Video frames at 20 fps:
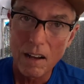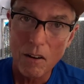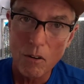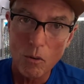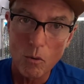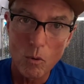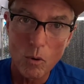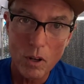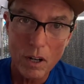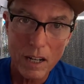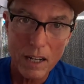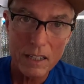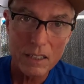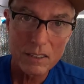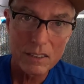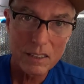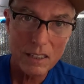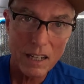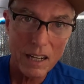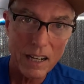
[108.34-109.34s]
What I
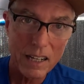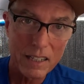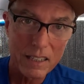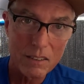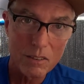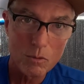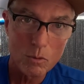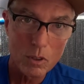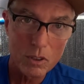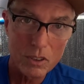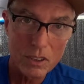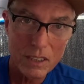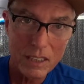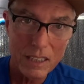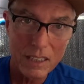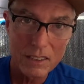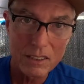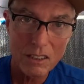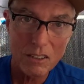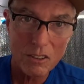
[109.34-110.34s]
decided was to
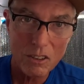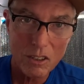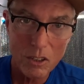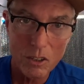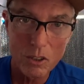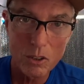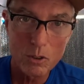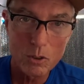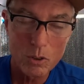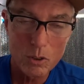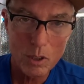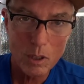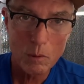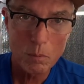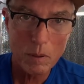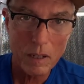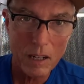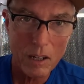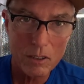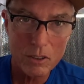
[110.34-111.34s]
get as close to the
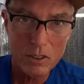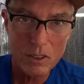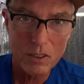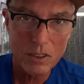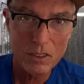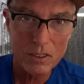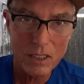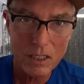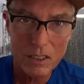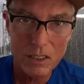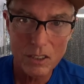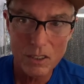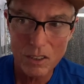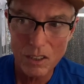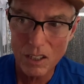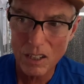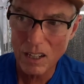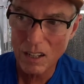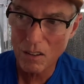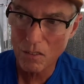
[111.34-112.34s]
power center as I
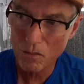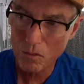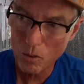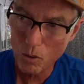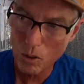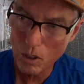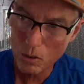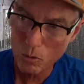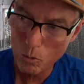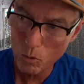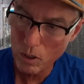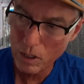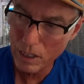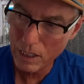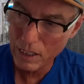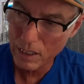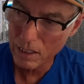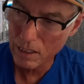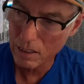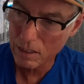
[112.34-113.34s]
could and avoid
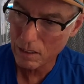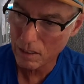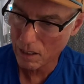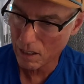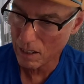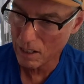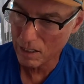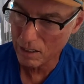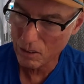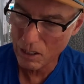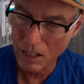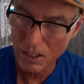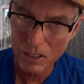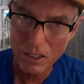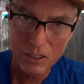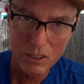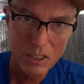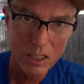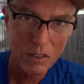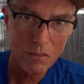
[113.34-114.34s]
running a
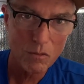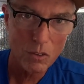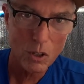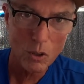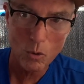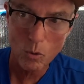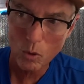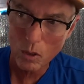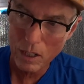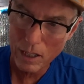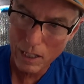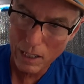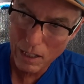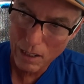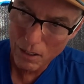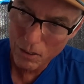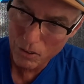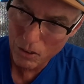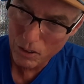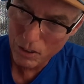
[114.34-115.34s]
110 volt wire
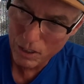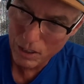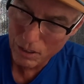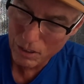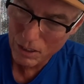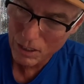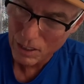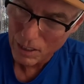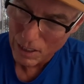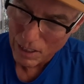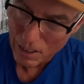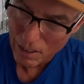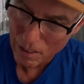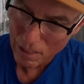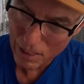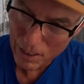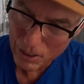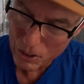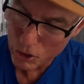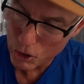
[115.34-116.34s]
underneath
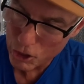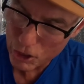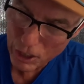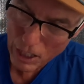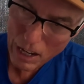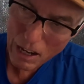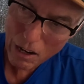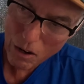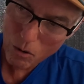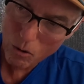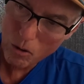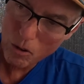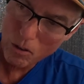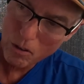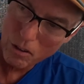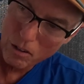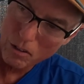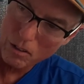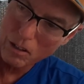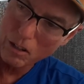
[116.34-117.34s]
the
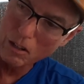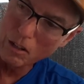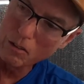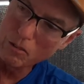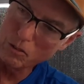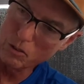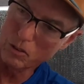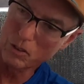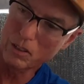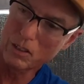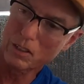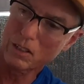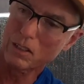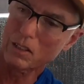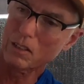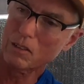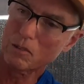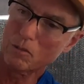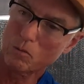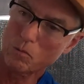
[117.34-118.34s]
shower, over
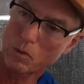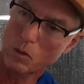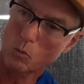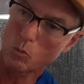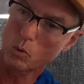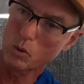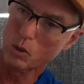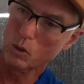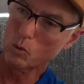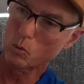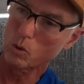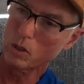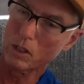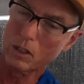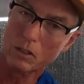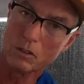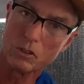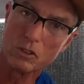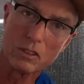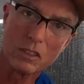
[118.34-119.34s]
the wheel
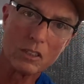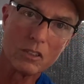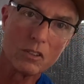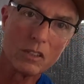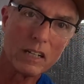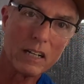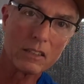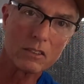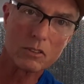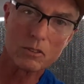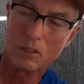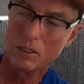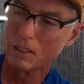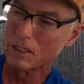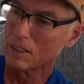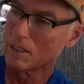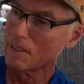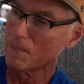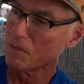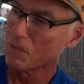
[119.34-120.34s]
well, single axle,
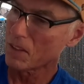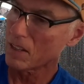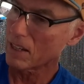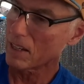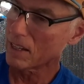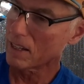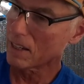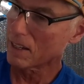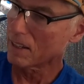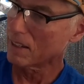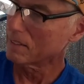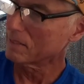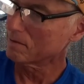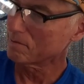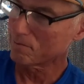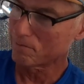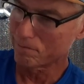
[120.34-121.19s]
and